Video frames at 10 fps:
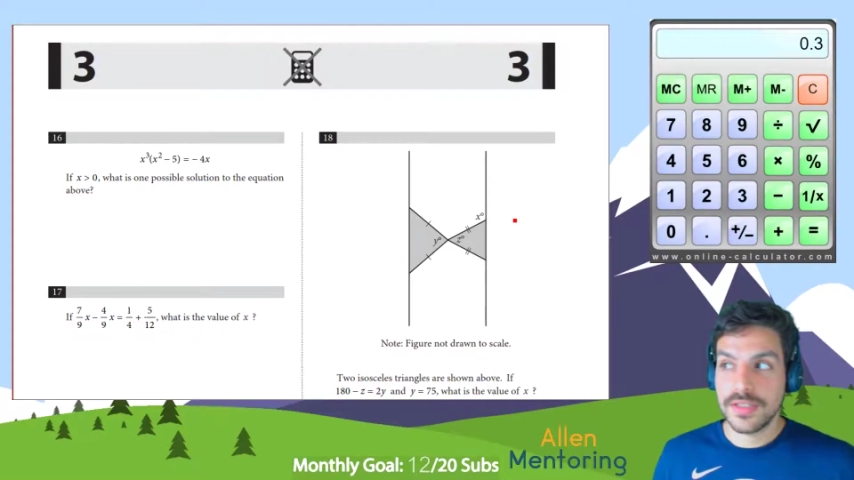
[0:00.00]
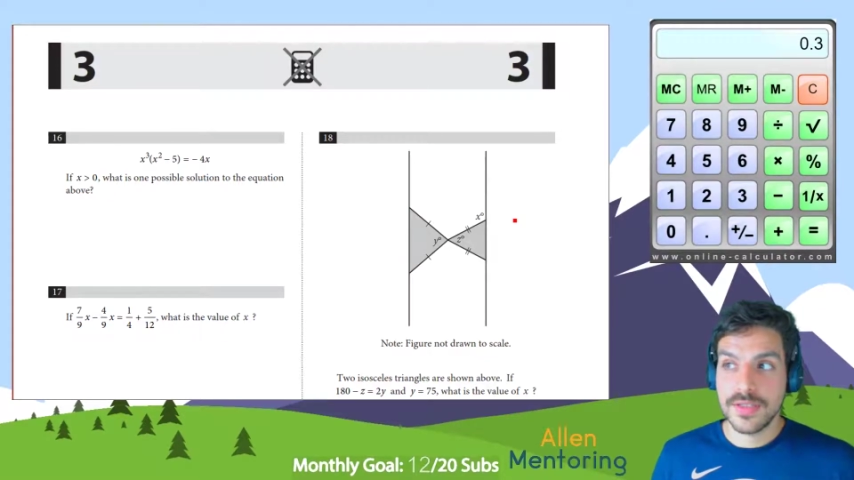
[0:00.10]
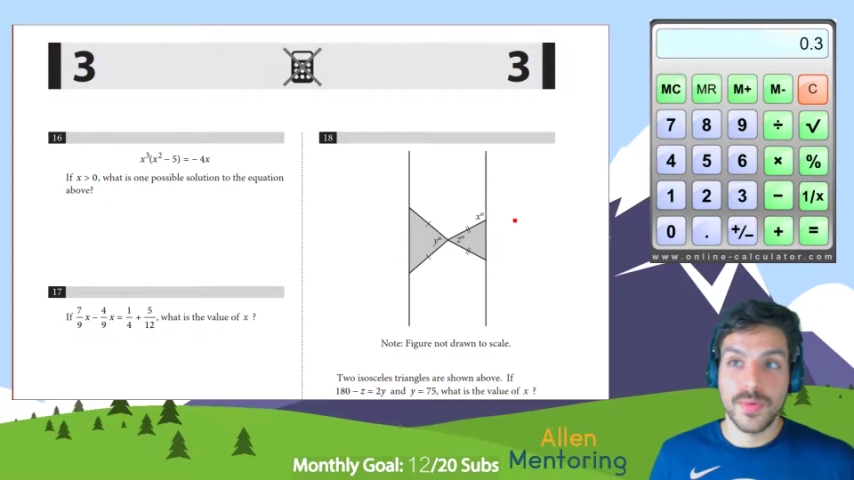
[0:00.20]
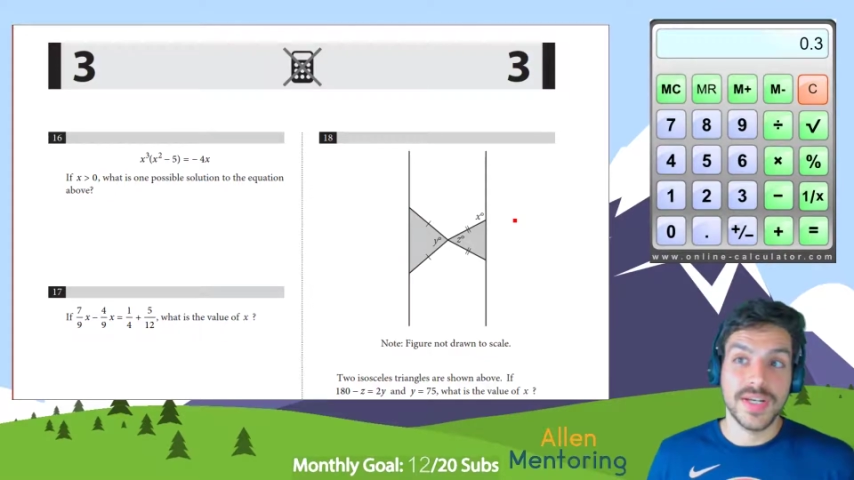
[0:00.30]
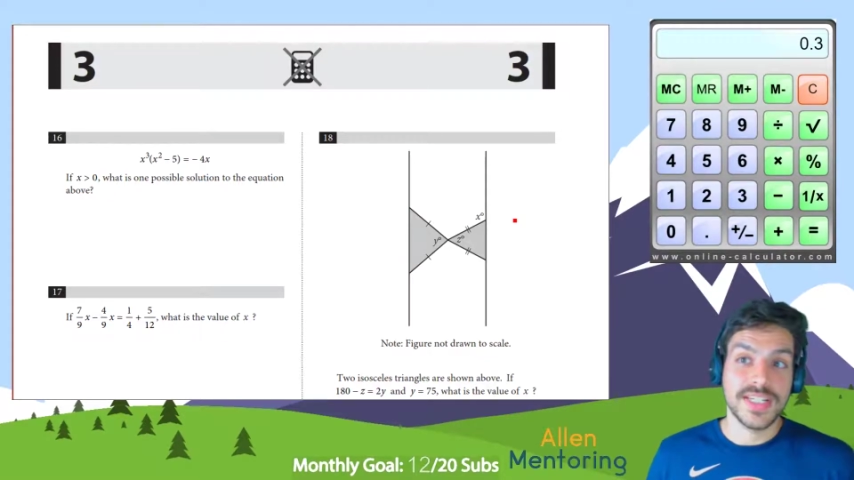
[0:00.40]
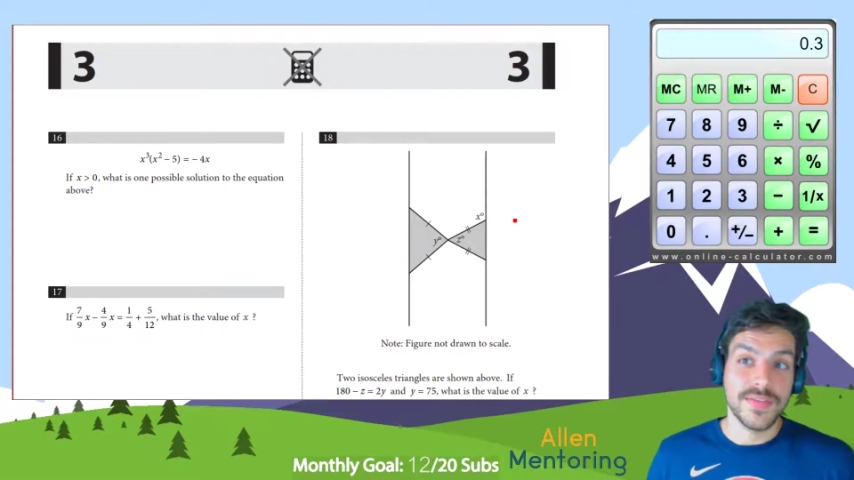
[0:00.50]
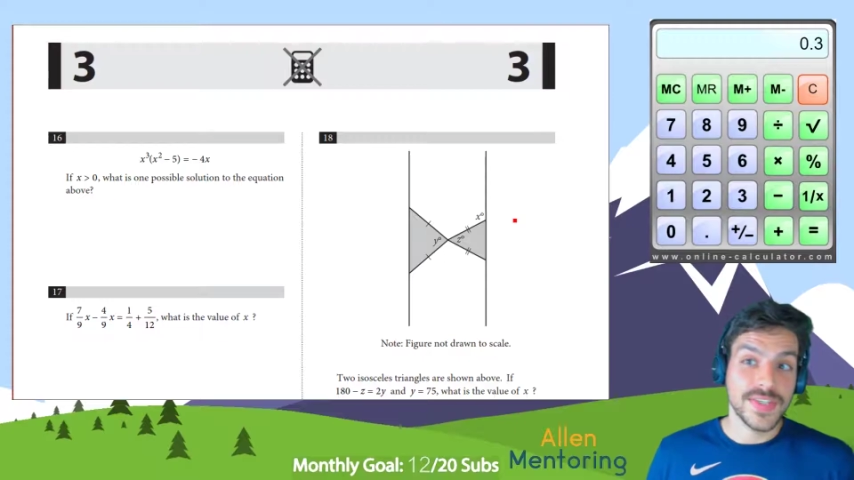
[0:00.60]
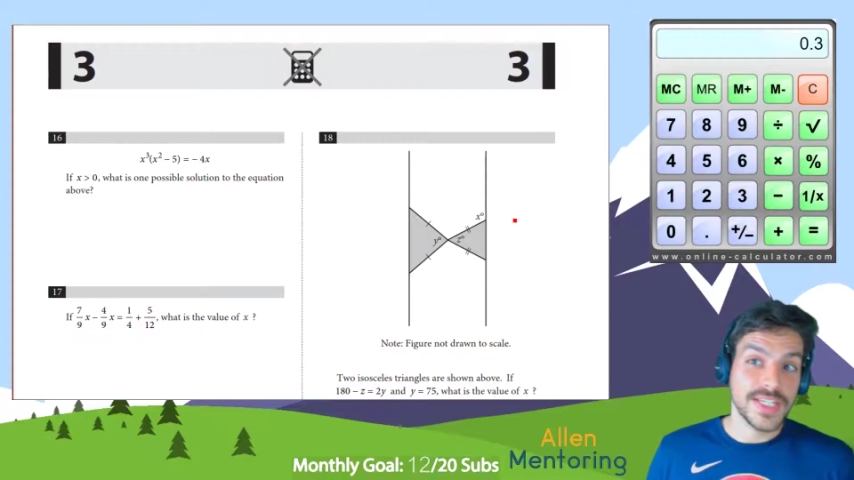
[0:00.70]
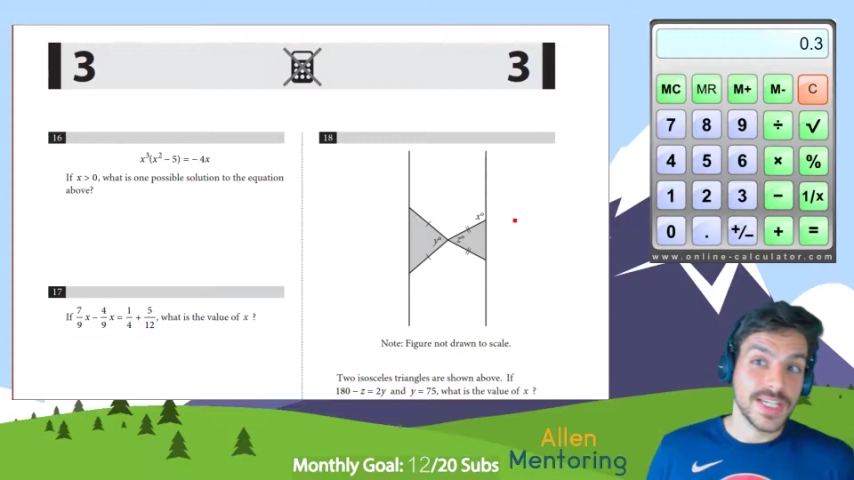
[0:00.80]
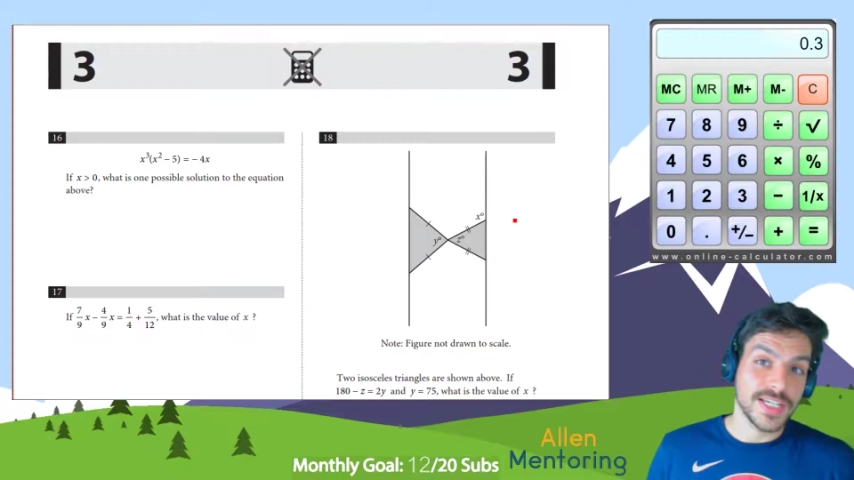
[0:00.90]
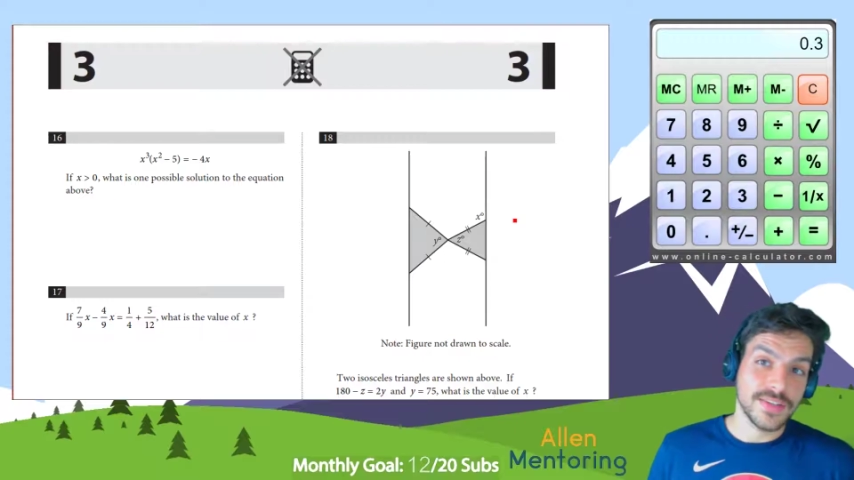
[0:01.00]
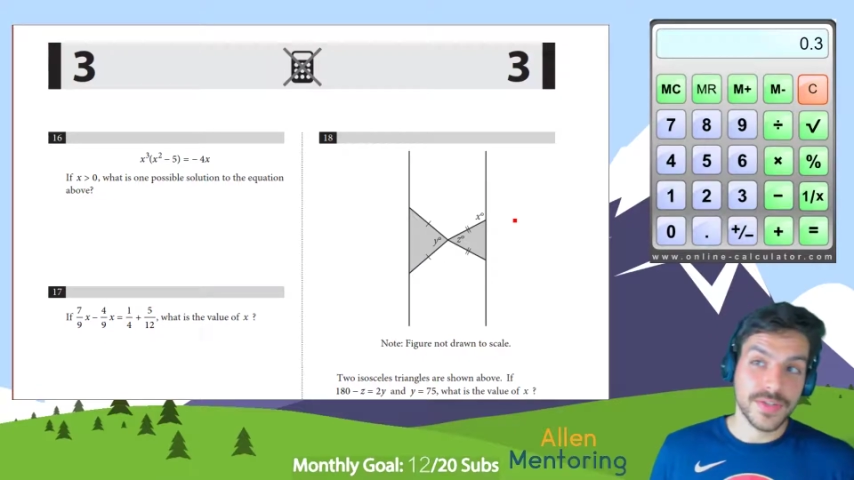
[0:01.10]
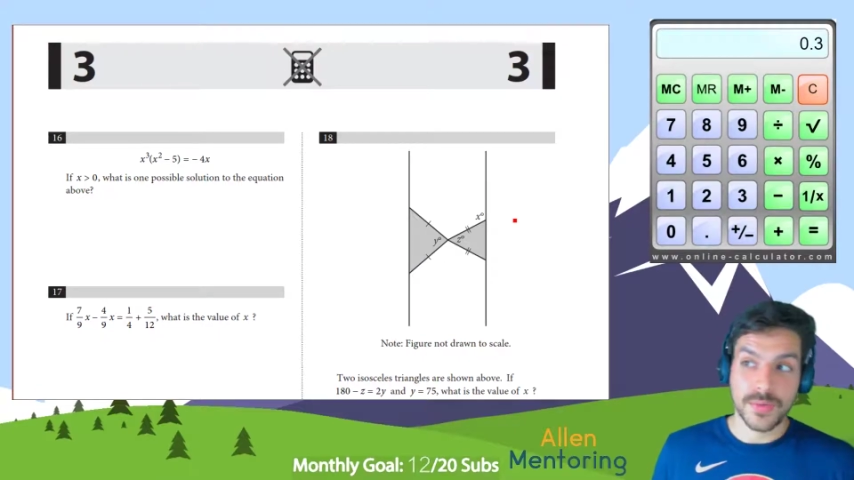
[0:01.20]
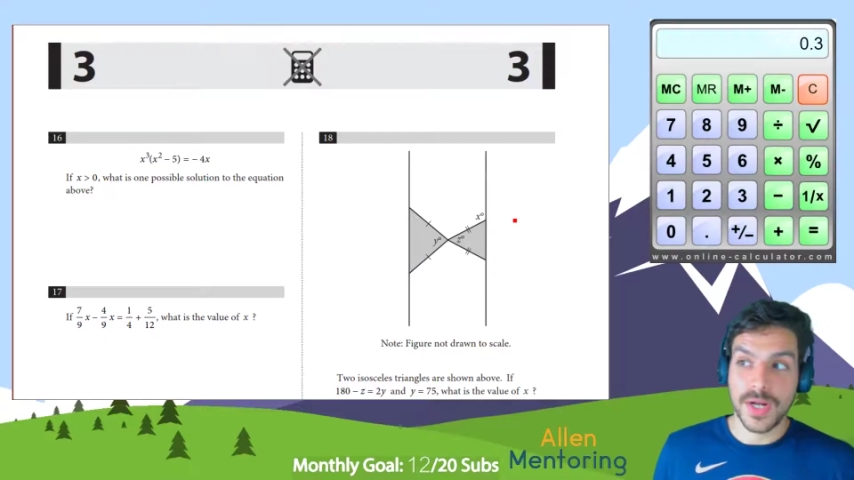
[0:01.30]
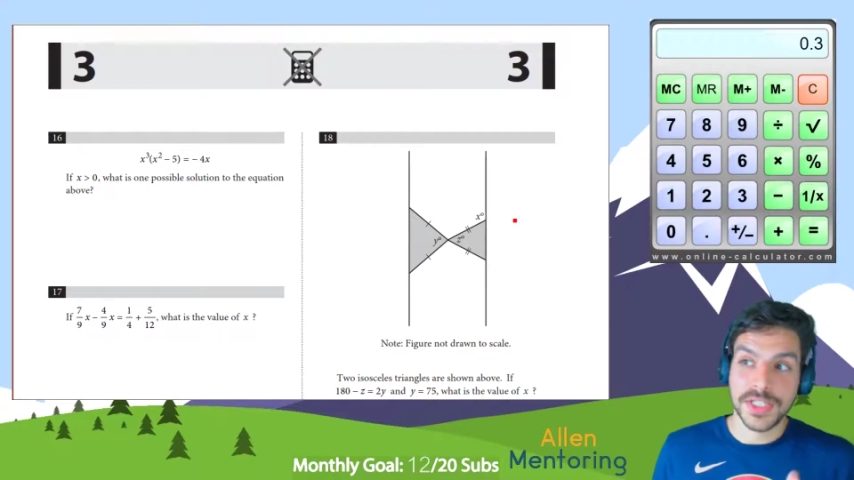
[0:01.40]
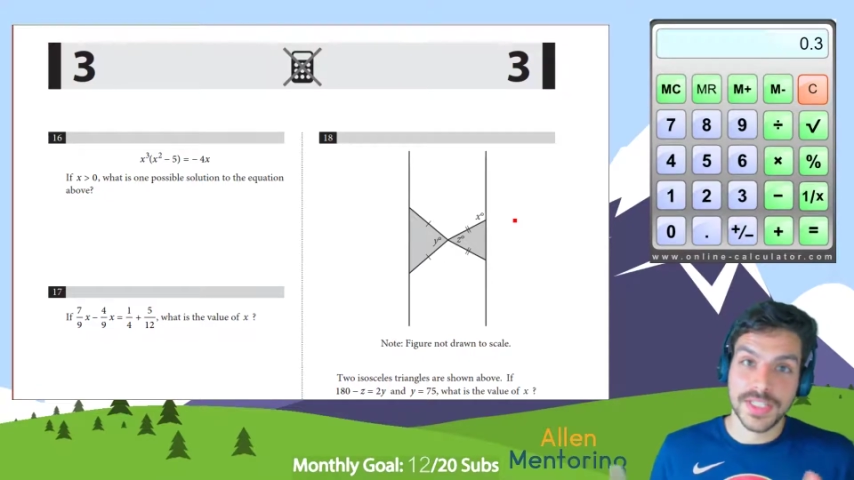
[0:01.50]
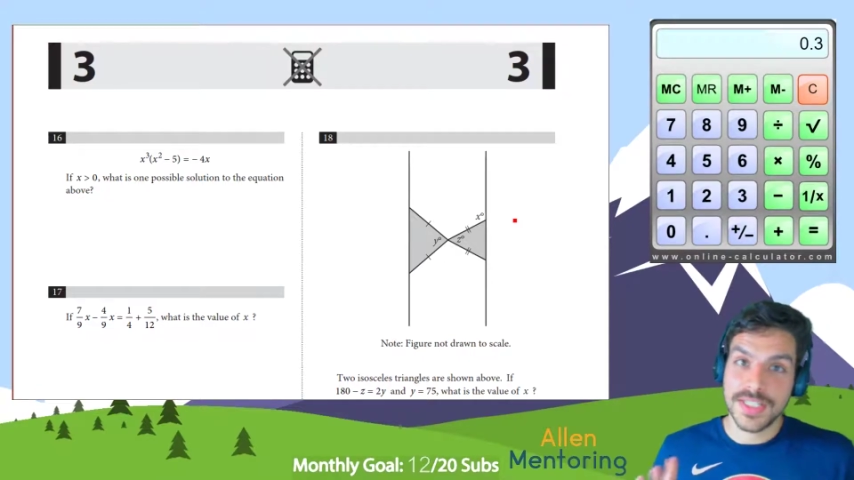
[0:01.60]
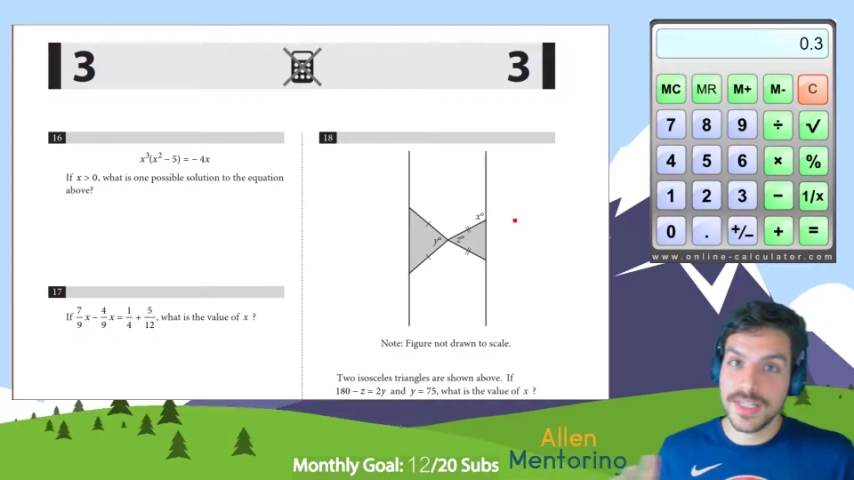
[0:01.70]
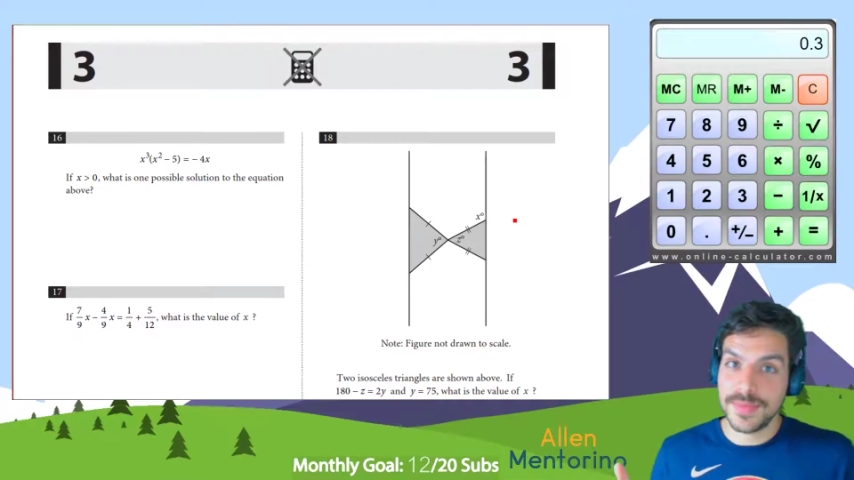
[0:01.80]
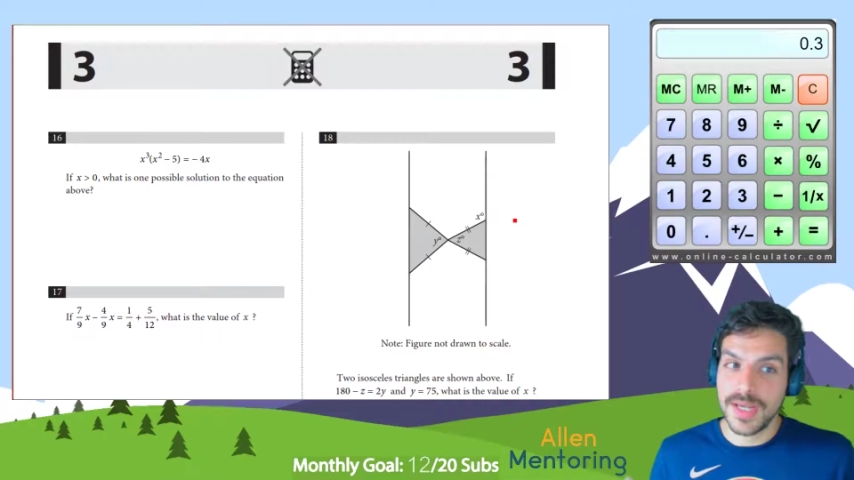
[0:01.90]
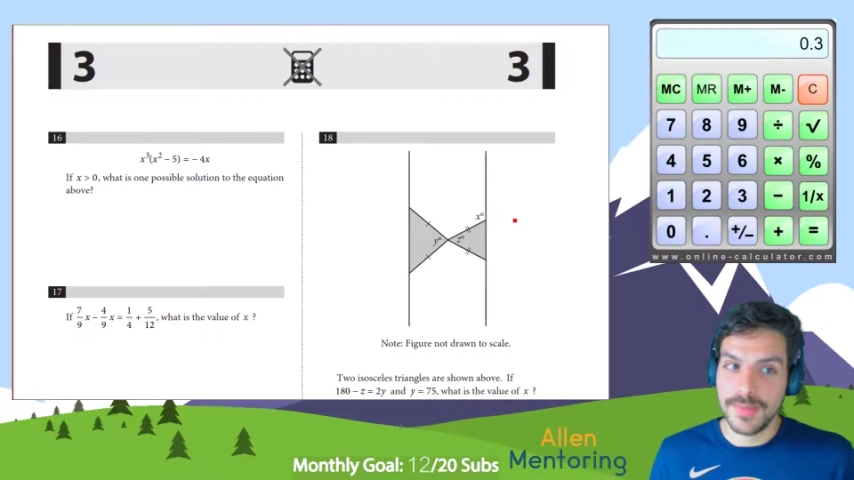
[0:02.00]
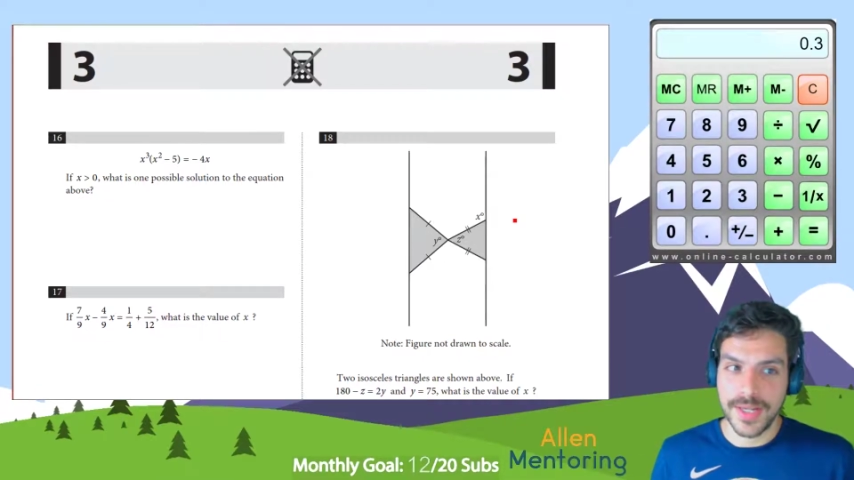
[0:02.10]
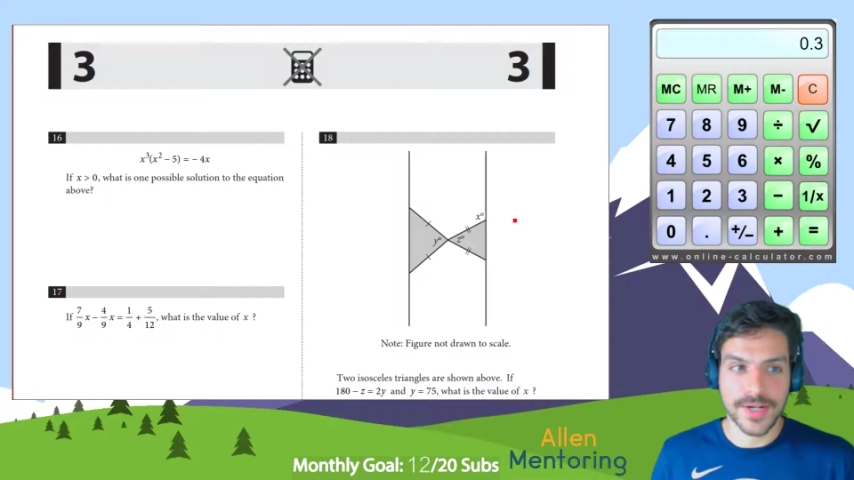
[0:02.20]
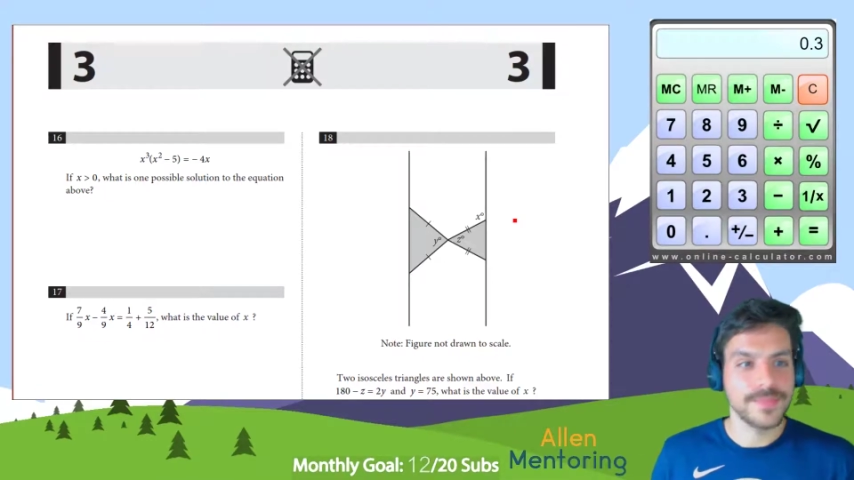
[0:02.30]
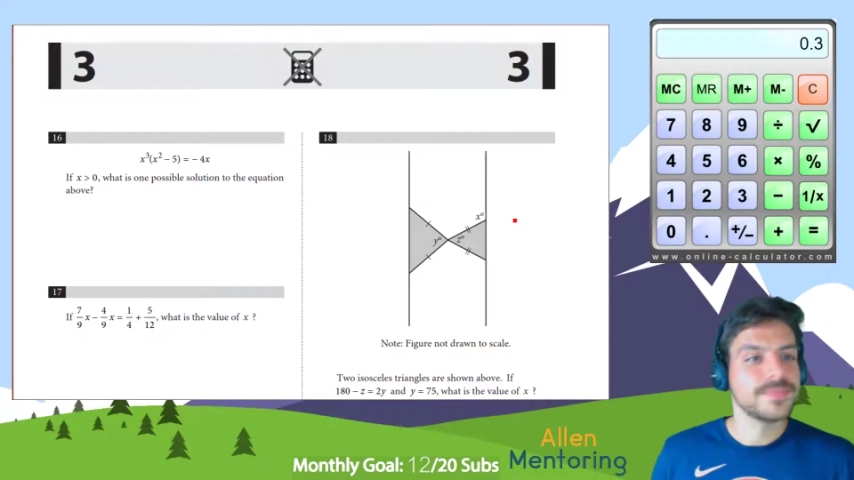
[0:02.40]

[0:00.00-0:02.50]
2017, if you're watching this sometime later.